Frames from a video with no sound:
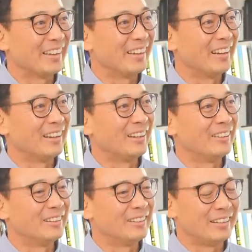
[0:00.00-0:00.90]
Uh,
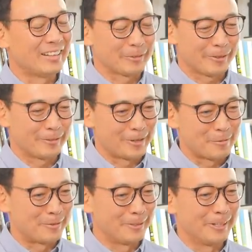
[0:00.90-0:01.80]
and that's where the
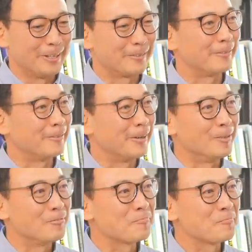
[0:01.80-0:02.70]
rubber really hits the
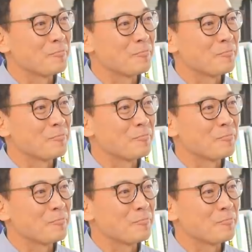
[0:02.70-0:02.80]
road.